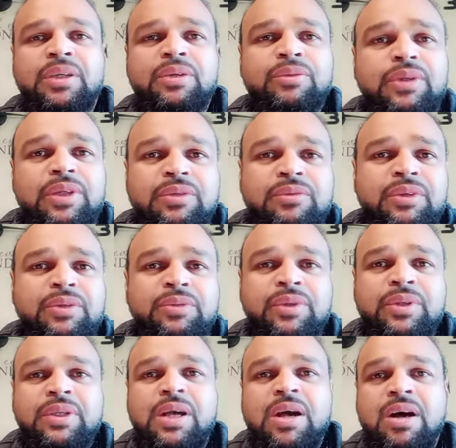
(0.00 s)
Whatever you
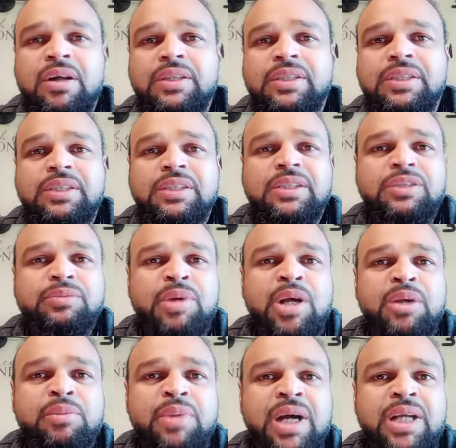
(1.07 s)
want to call it is a
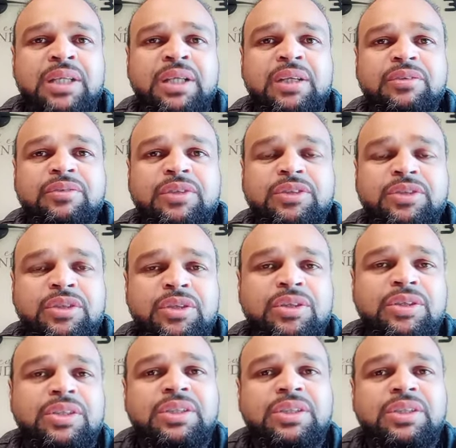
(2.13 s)
small body of the church,